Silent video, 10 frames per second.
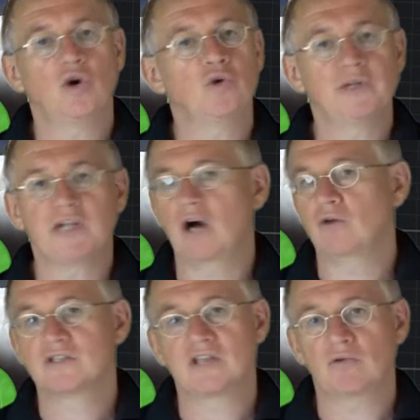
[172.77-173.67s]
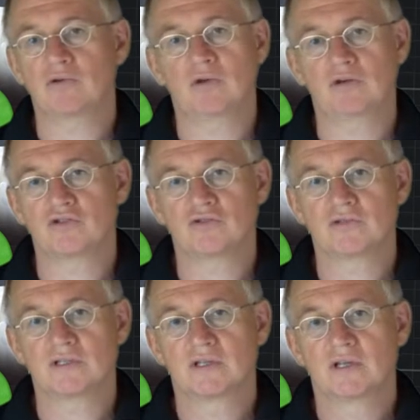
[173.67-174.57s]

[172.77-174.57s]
or without sauerkraut juice.